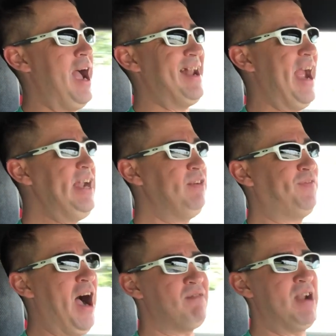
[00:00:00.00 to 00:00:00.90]
at
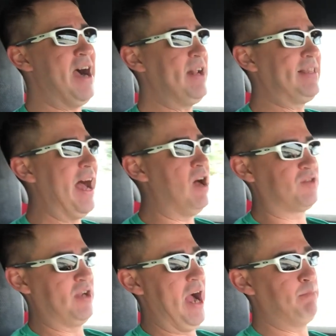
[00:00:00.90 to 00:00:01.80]
$85,000,
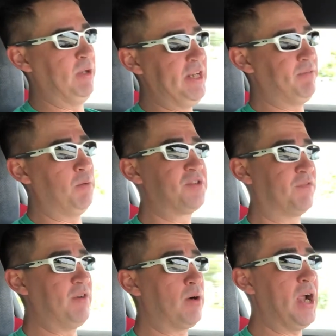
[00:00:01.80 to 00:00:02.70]
$90,000, I believe it was a
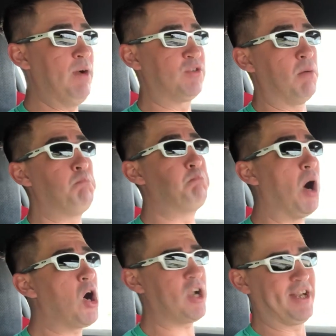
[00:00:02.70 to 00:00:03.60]

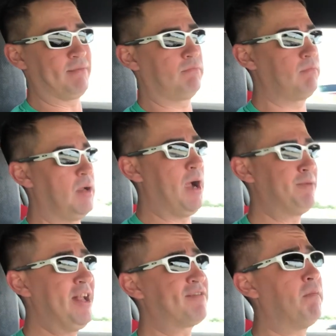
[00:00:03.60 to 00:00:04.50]
bargain. I
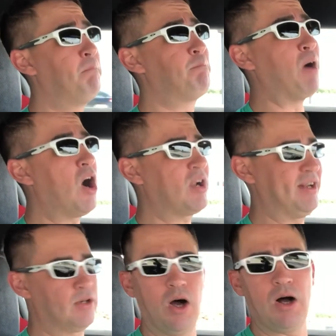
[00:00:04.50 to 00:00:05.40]
mean, it's a
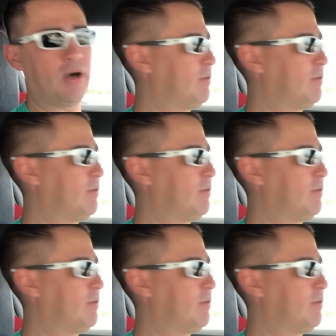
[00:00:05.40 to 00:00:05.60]
bargain car,